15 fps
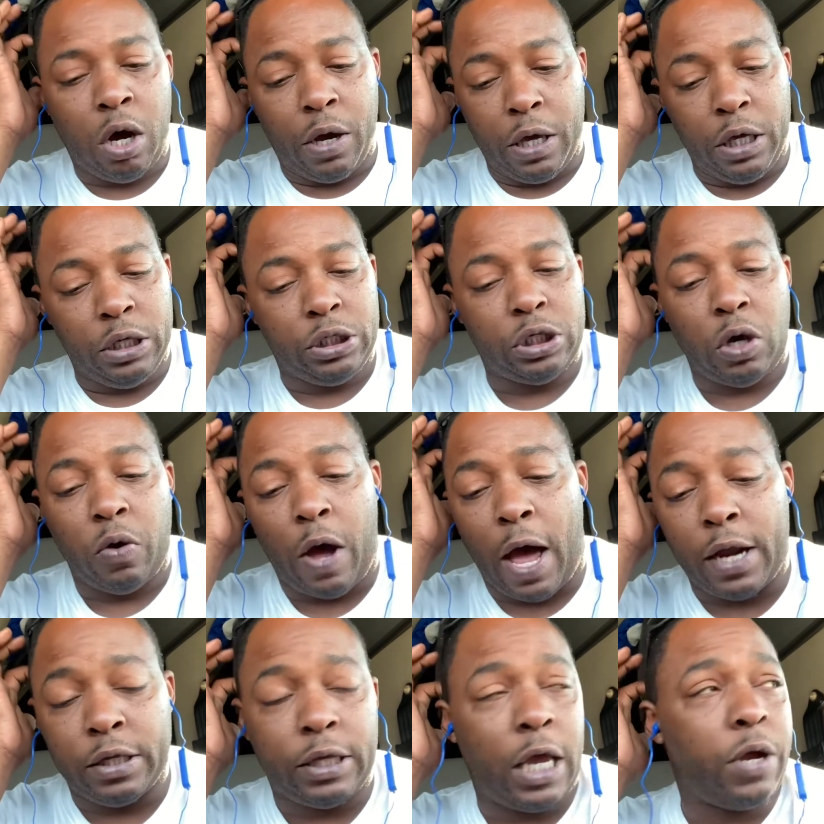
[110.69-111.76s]
He showed how
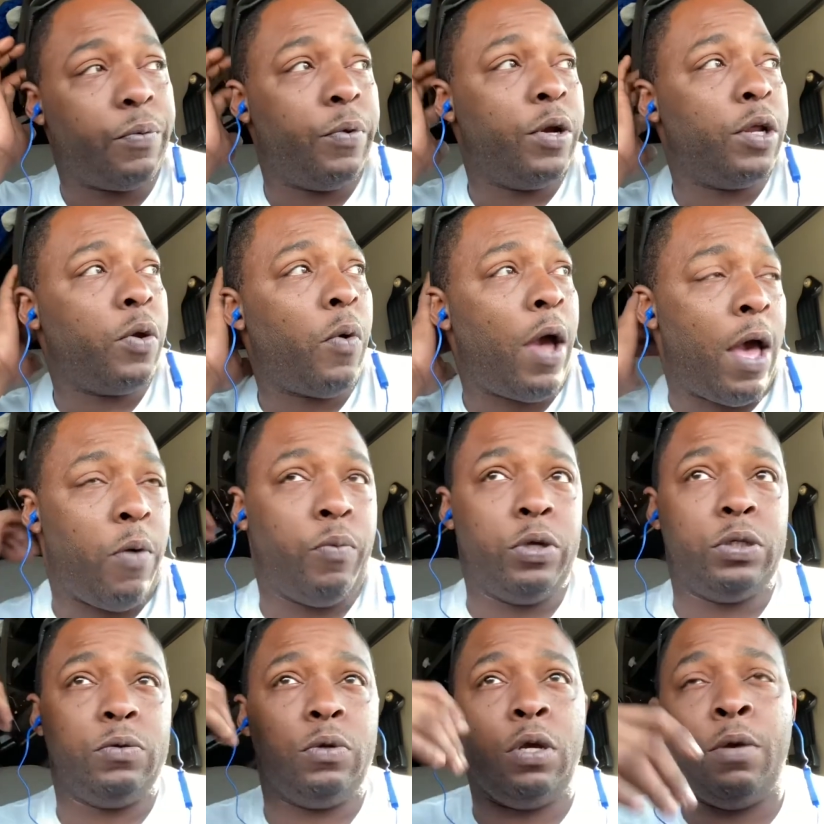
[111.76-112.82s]
to take a radio out,
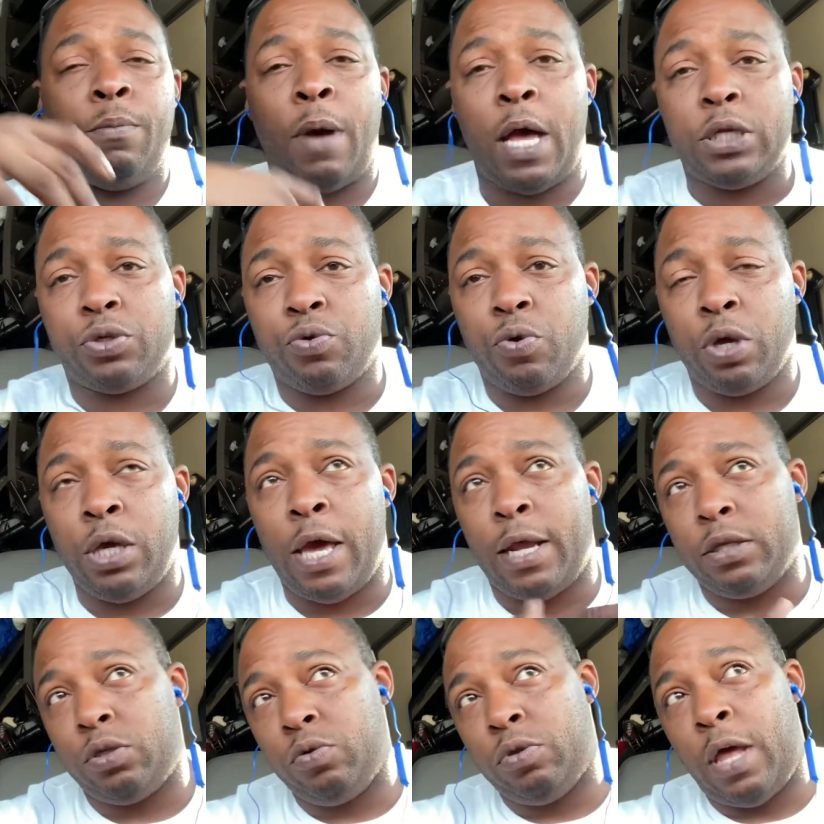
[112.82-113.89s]
which in my truck, he had a
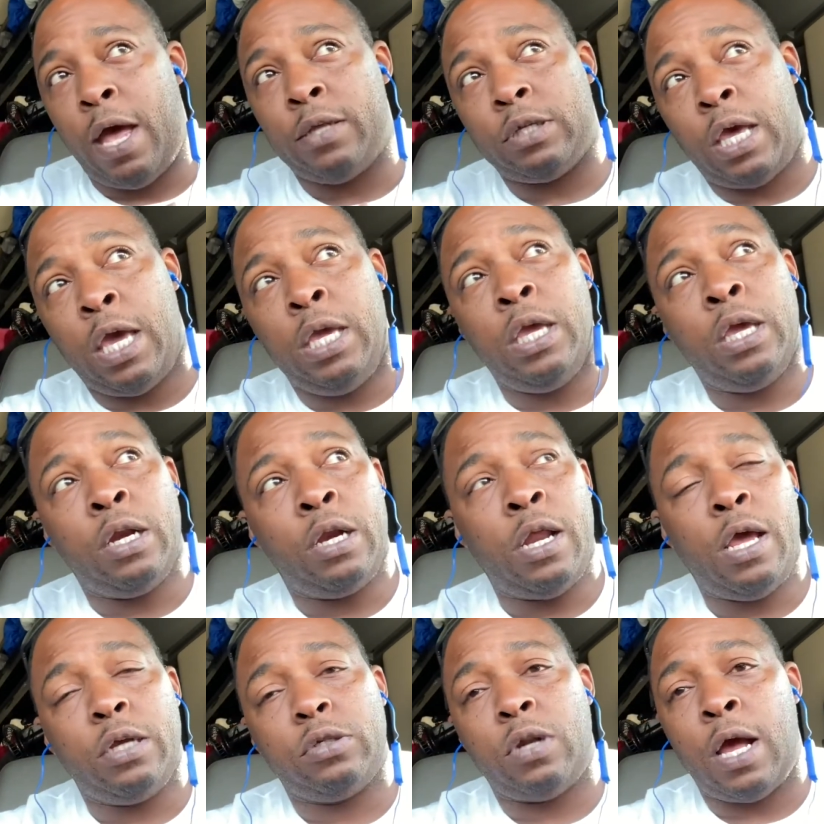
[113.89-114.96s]
2008
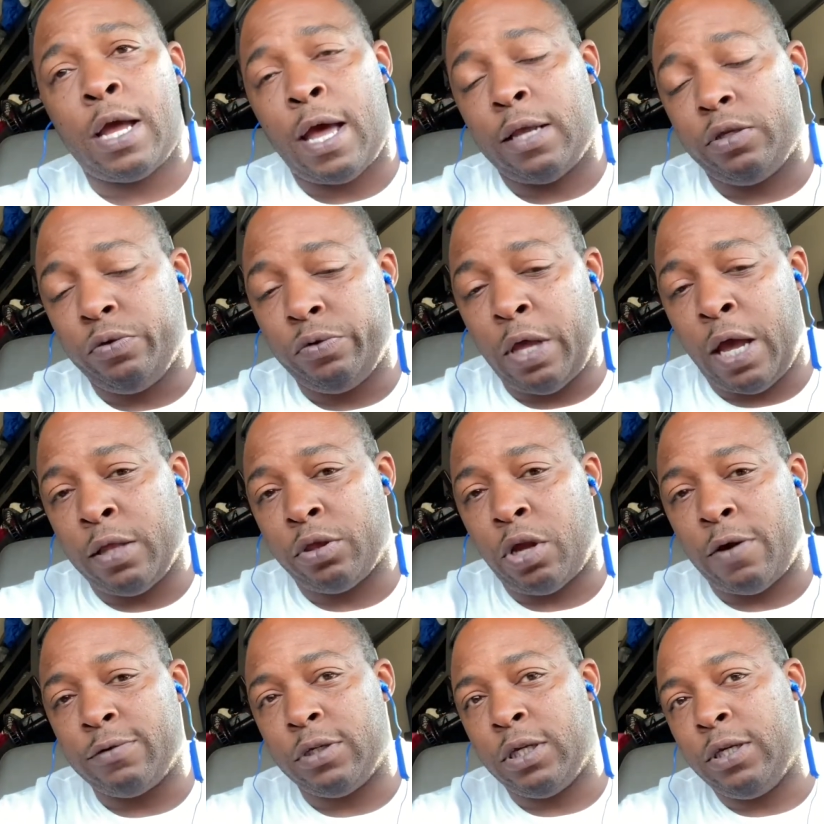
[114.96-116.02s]
International. I got a
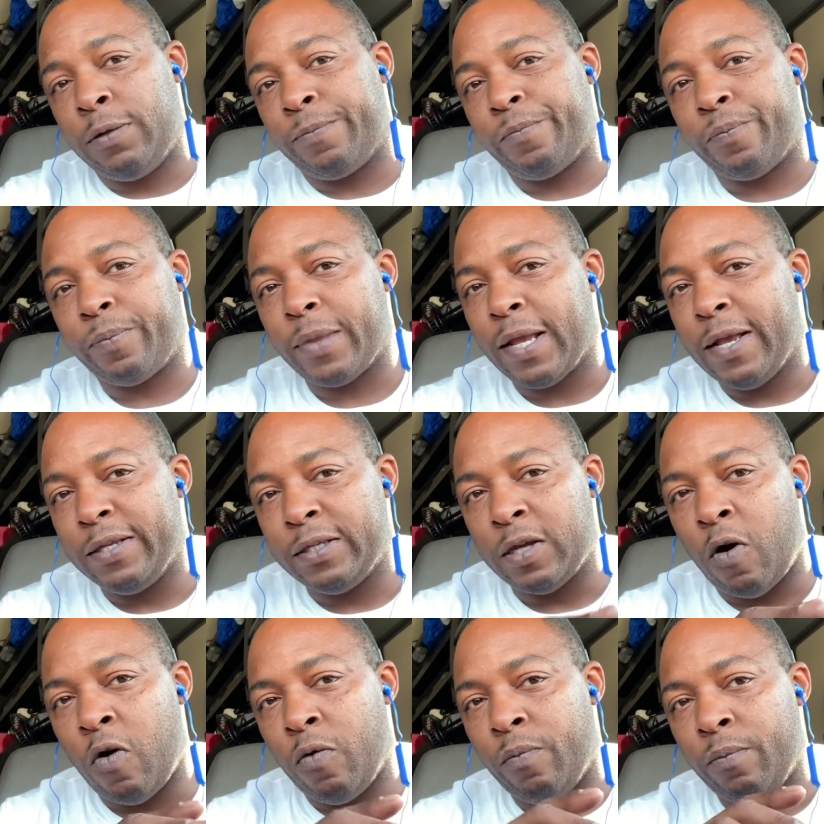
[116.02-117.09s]
2013.
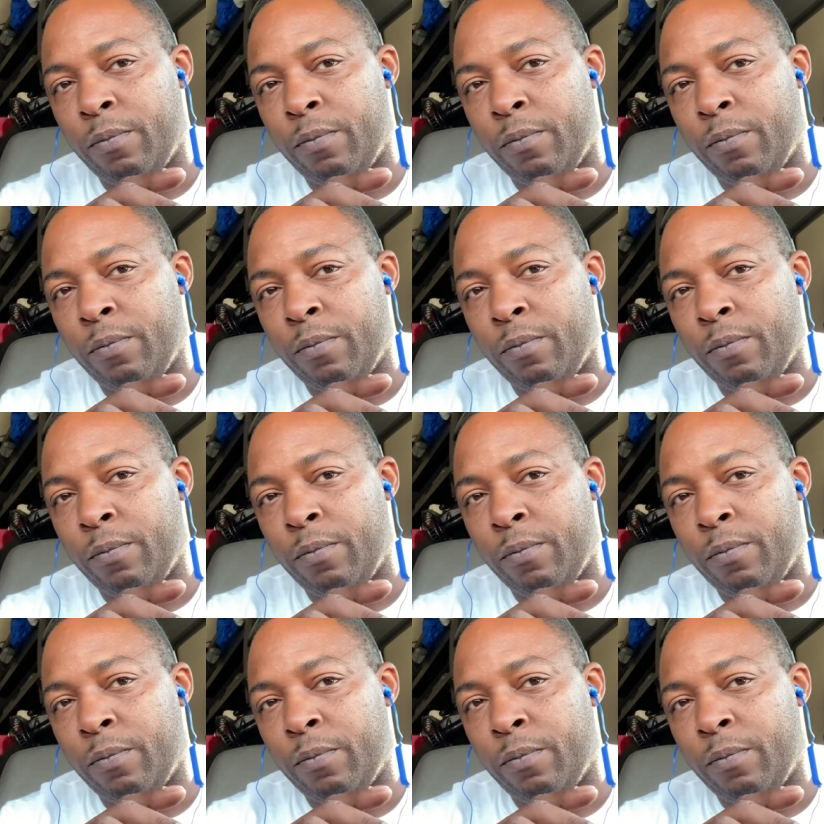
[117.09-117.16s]
So